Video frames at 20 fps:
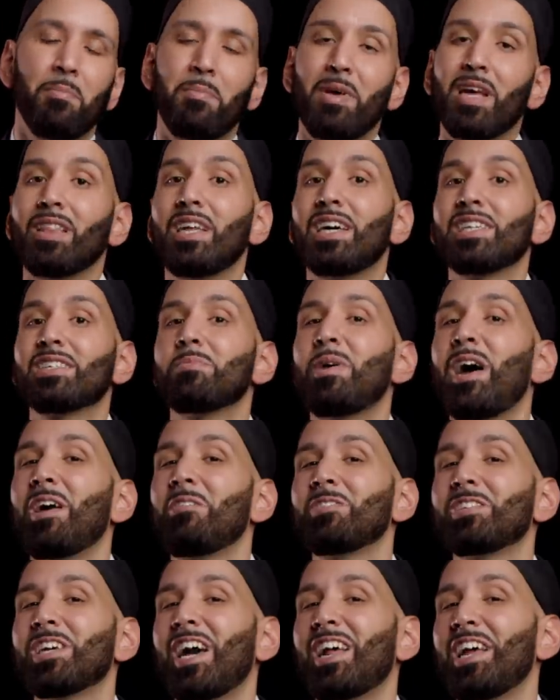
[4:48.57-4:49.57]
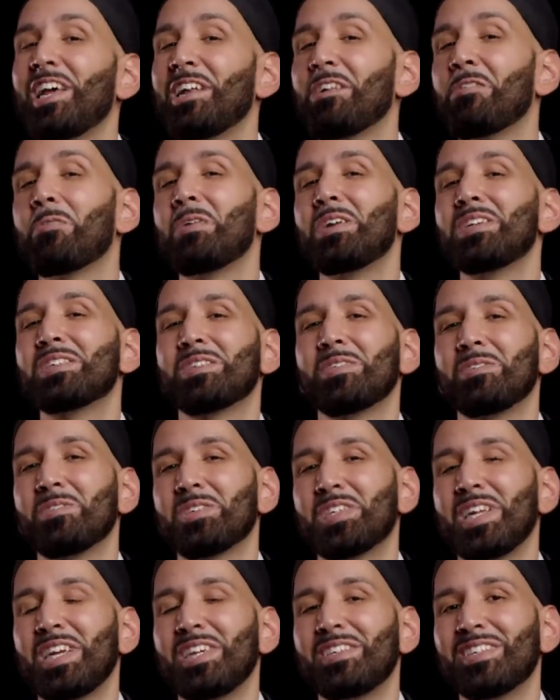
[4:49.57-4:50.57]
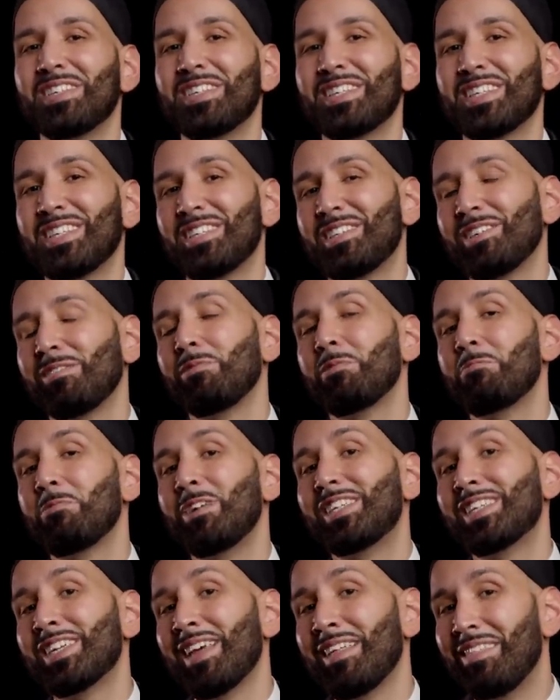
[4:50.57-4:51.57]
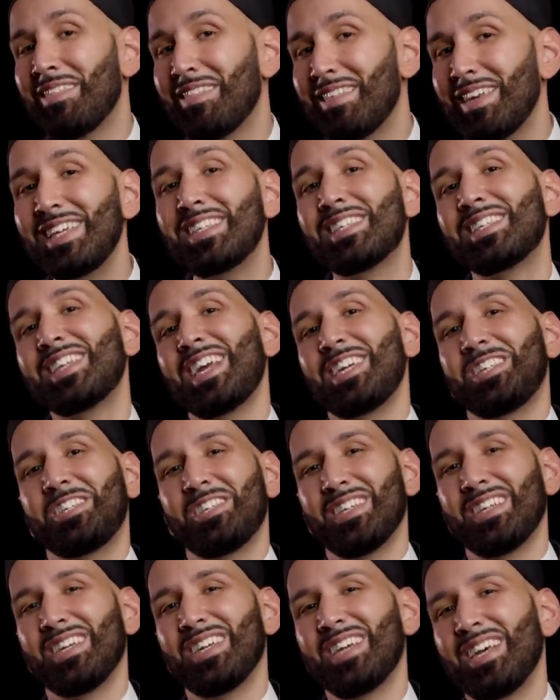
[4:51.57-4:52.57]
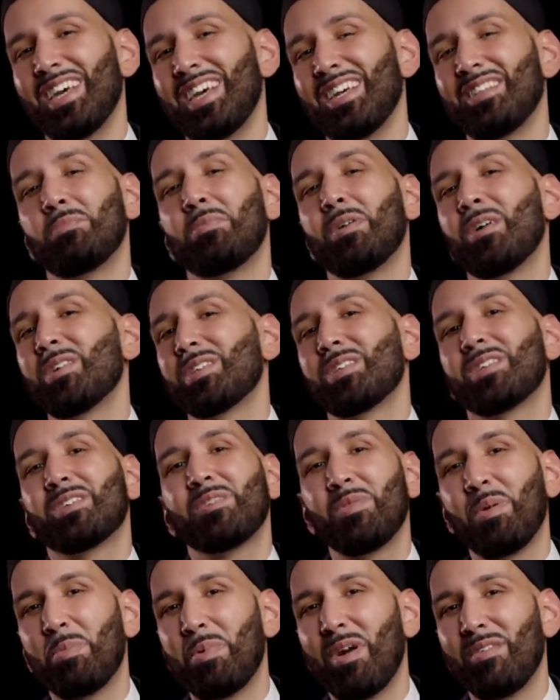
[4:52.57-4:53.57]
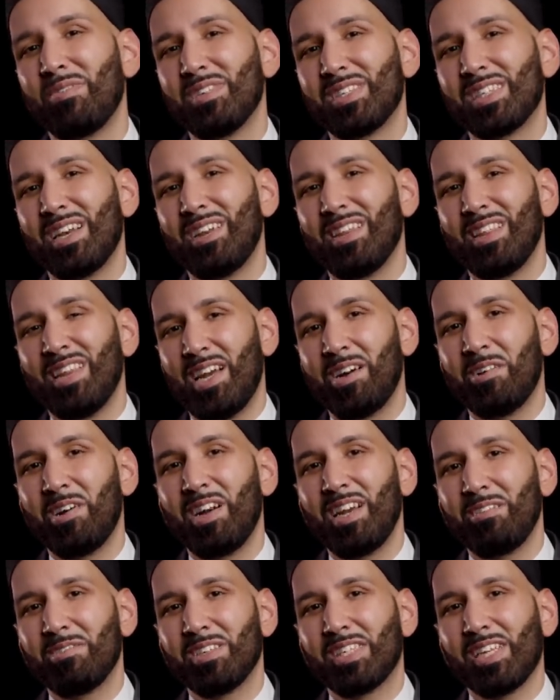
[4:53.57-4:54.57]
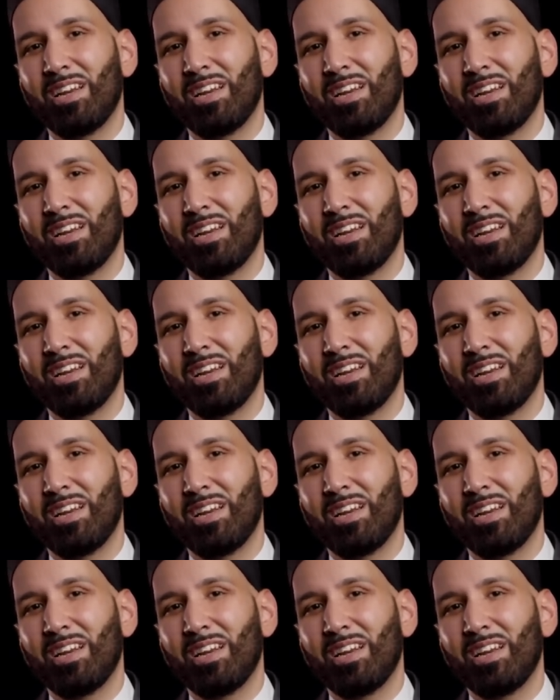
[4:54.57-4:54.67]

May Allah subhanahu wa ta'ala increase those stations until we reach the station in the presence of the Prophet sallallahu alayhi wa